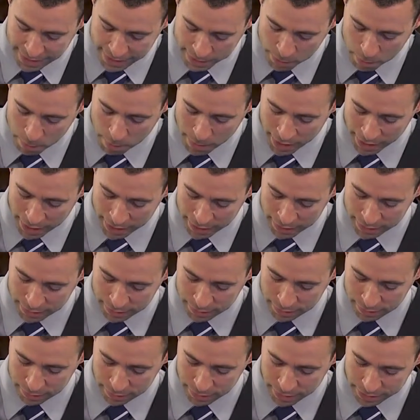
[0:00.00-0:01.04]
not a
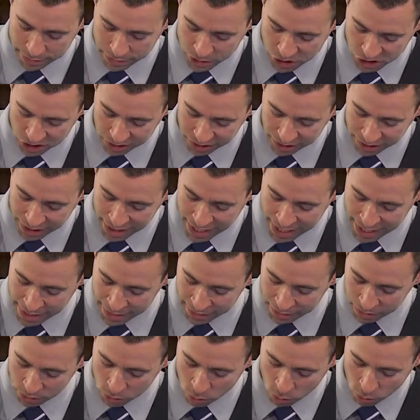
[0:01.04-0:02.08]
man that He should
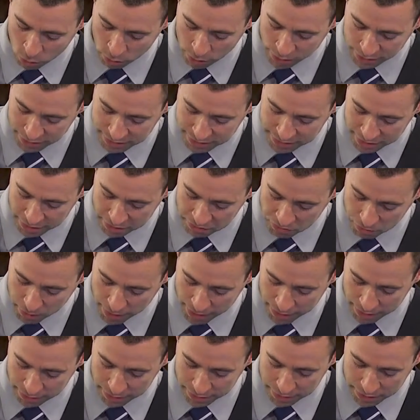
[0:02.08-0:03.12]
lie, nor a son of
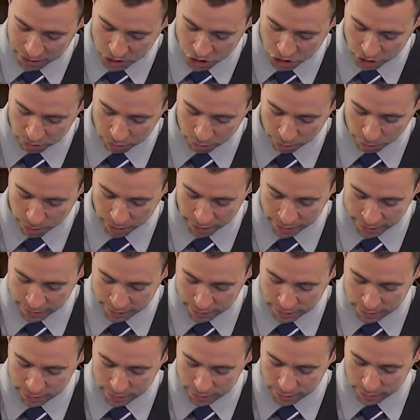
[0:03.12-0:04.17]
man that He should
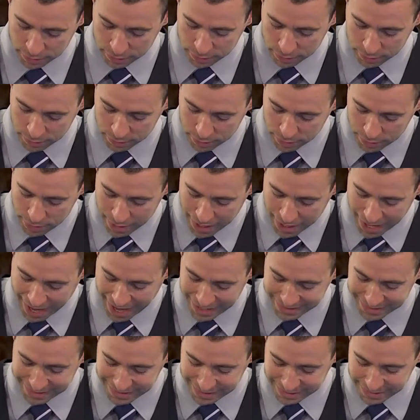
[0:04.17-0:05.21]
repent.
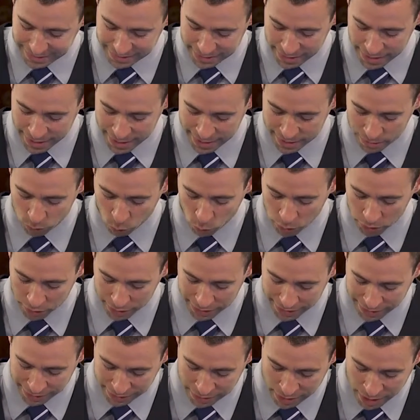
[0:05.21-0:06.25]
Has He said, and will
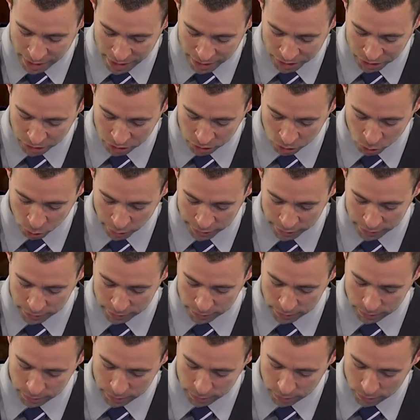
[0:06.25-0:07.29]
He not do it?
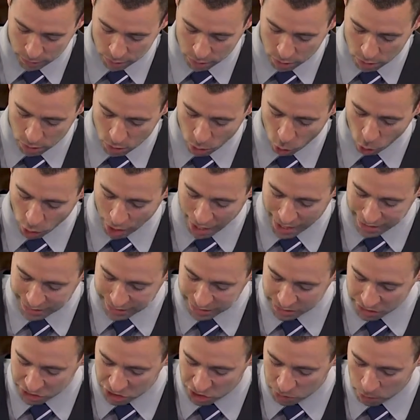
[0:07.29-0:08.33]
Or has
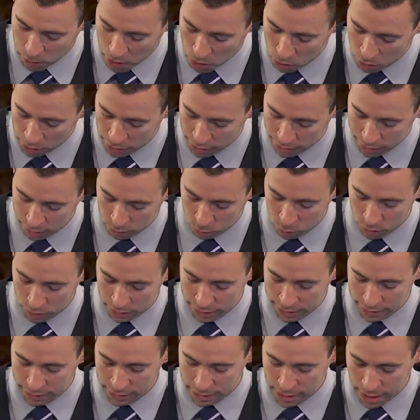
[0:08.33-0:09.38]
He spoken, and will
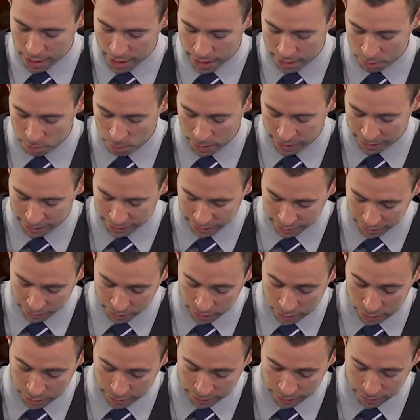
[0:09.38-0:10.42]
He not make it
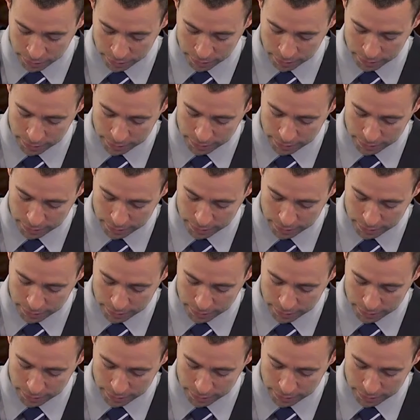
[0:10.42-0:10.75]
good?